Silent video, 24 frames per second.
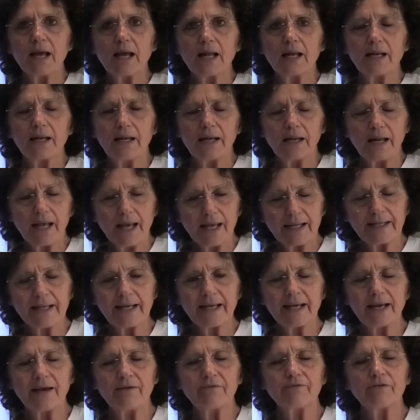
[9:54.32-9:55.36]

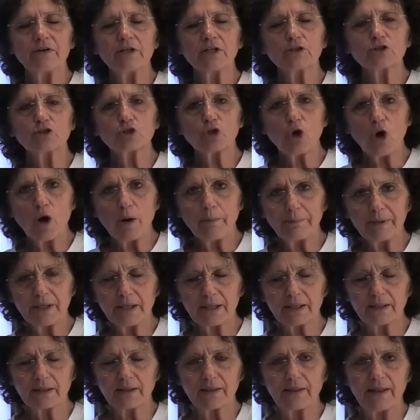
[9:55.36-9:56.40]
learning, every
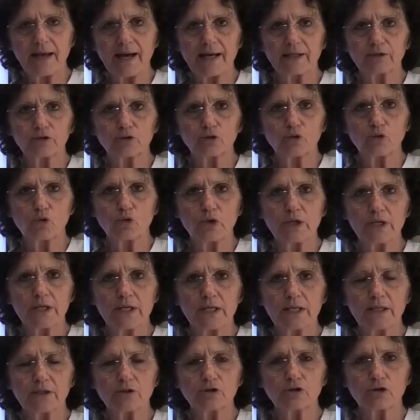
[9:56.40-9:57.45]
topic that
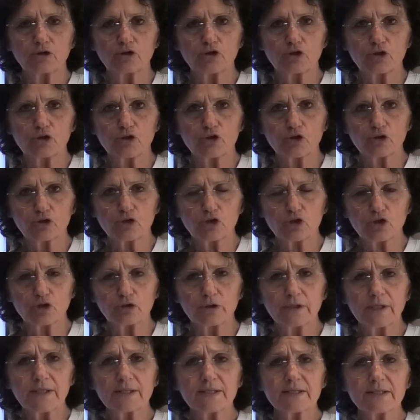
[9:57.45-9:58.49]
we introduce to
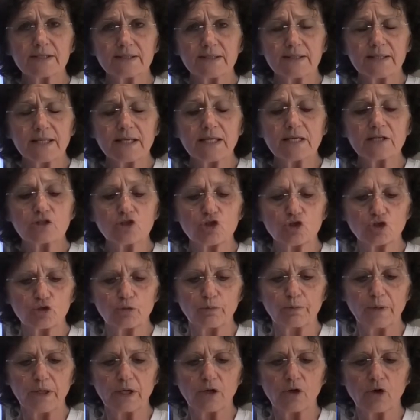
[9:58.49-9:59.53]
students needs to
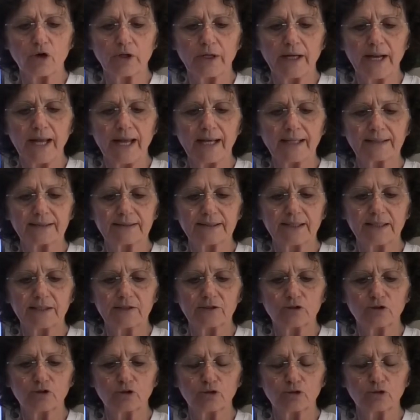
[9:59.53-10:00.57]
be
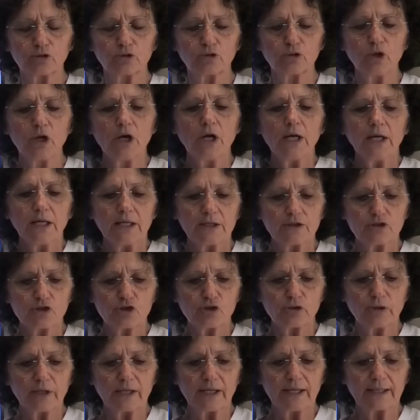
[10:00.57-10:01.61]
connected to
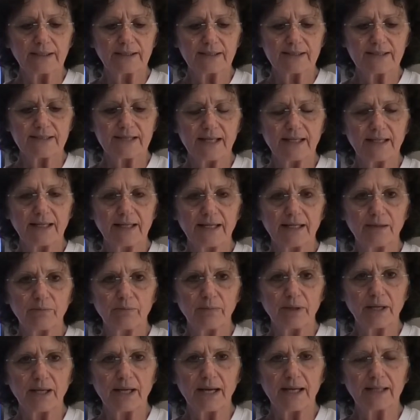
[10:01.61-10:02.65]
enduring understanding and
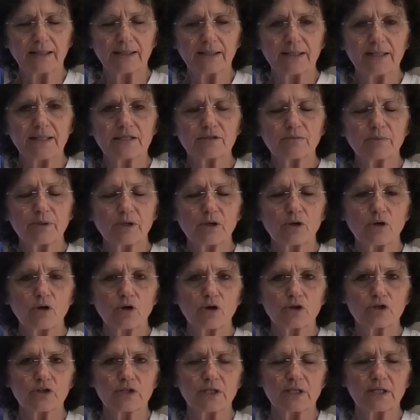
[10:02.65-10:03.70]
big ideas,
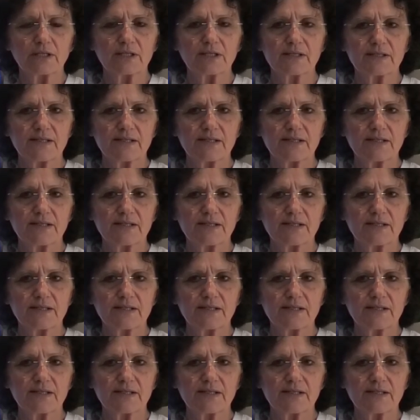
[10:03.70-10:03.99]
because it is